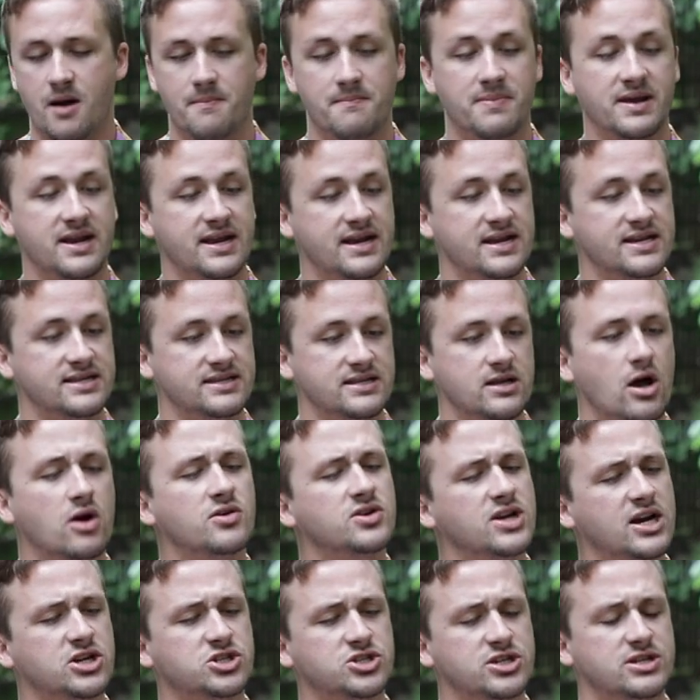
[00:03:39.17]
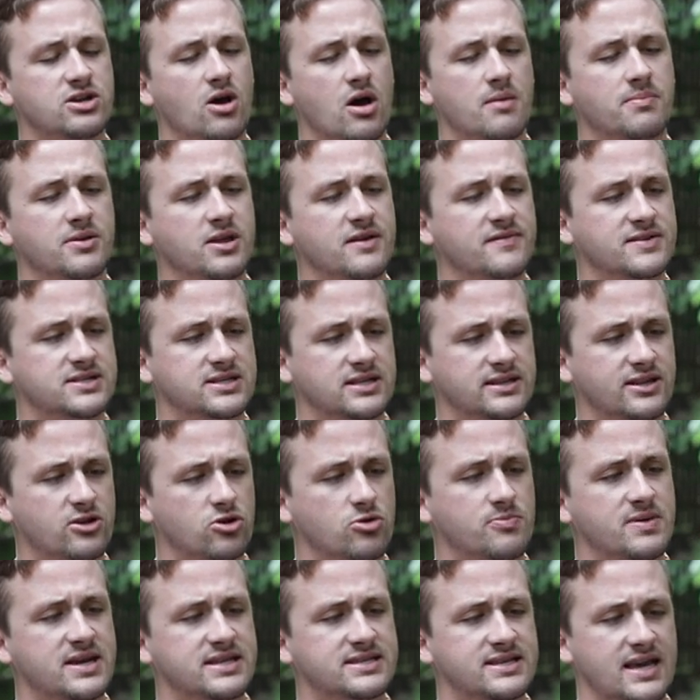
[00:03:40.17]
But it is, actually no, I believe it's a
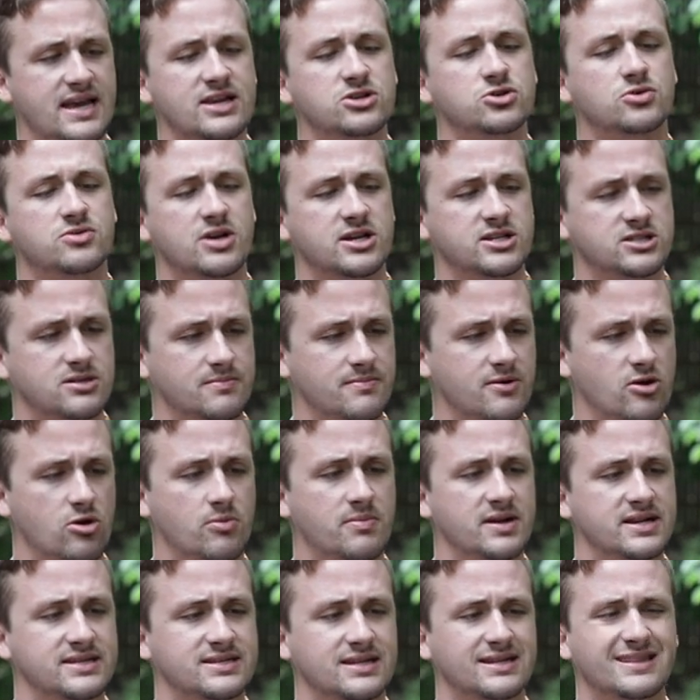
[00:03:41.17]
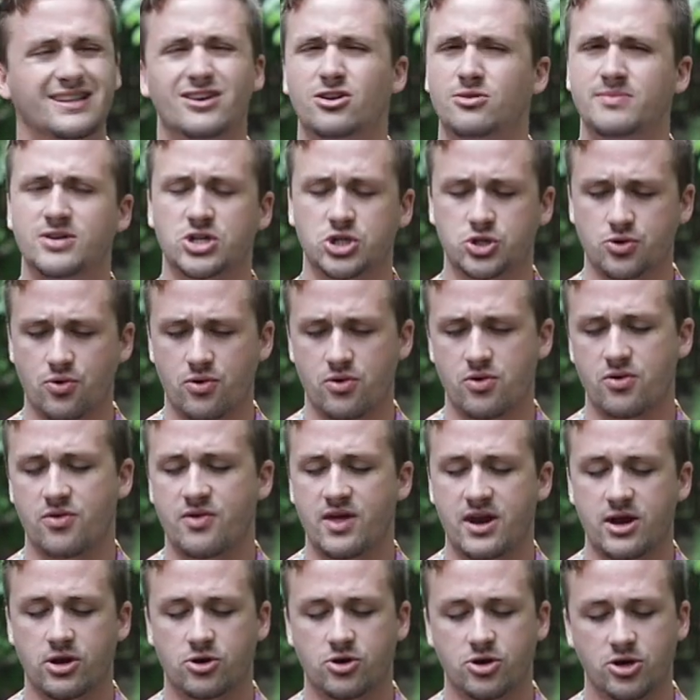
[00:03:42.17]
little bit, it's an Angel Custom barrel, but it's a little bit shorter
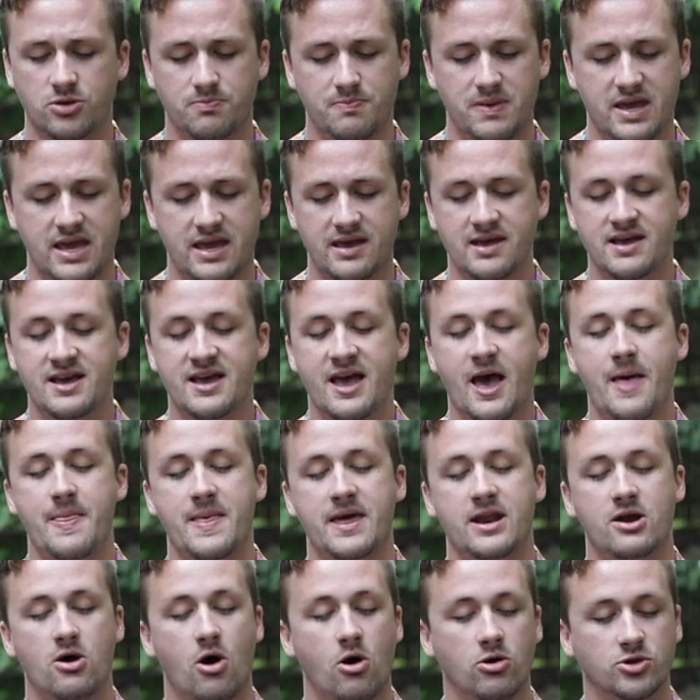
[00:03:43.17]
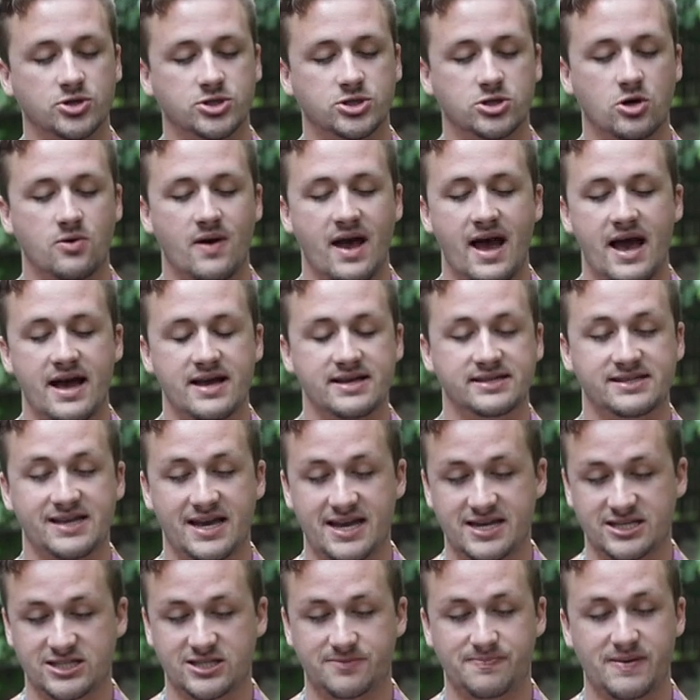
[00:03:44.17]
than it could be. And then it also has
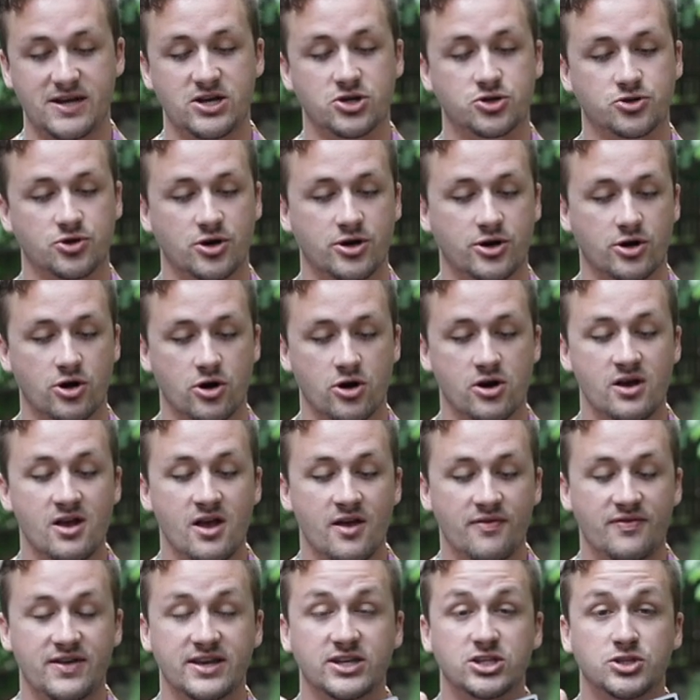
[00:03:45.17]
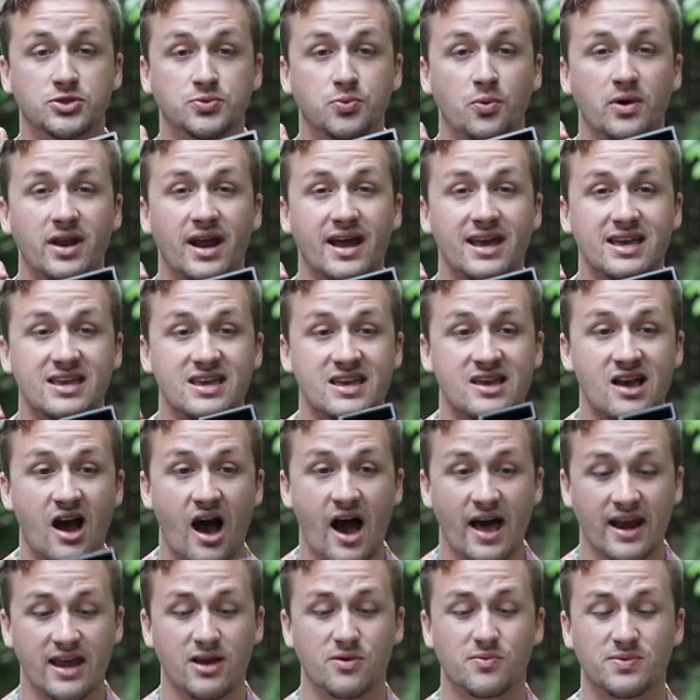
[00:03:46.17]
a speed trigger. This, when I
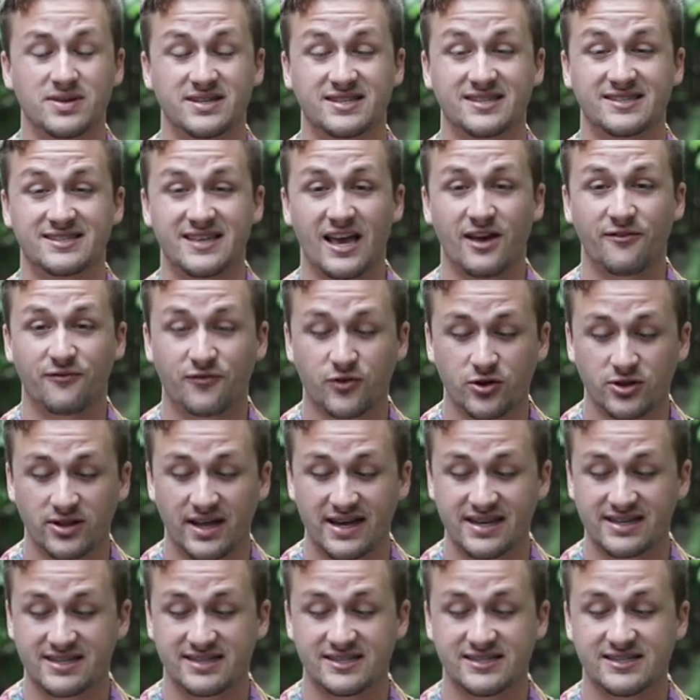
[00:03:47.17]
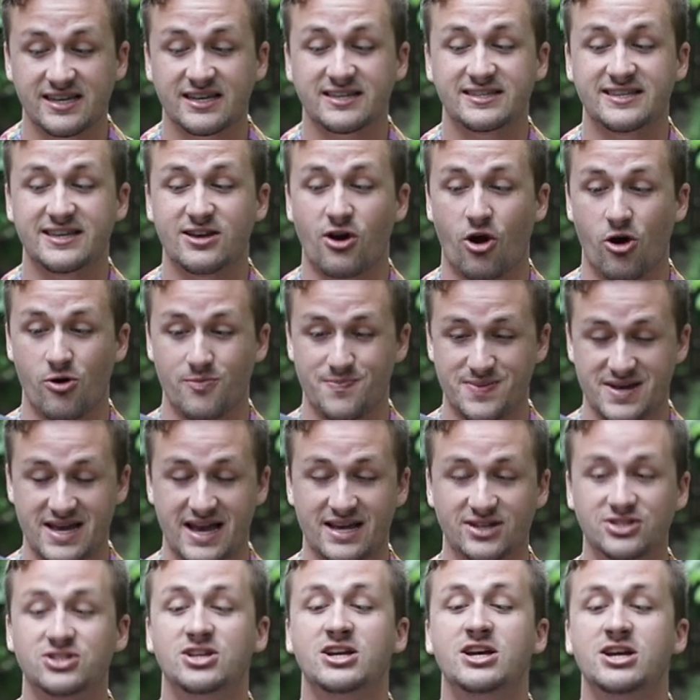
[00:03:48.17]
got it, was set for like 60
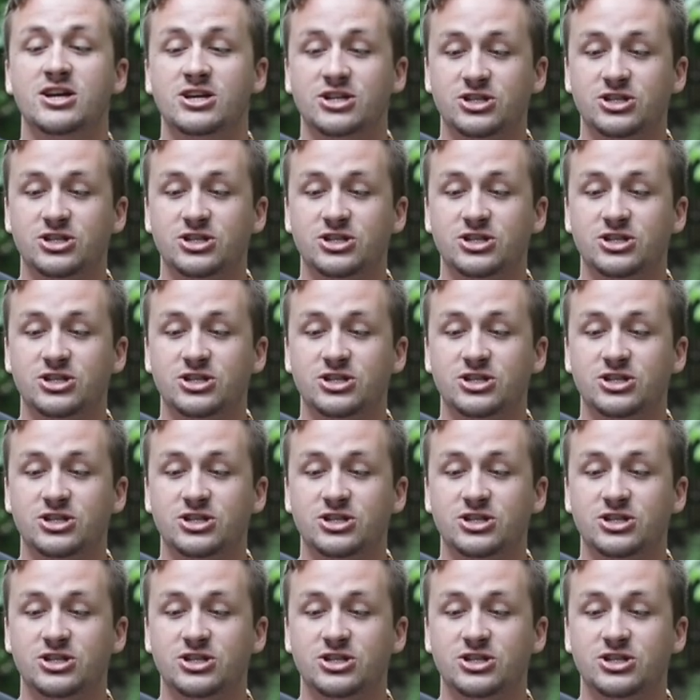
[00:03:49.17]
RPS.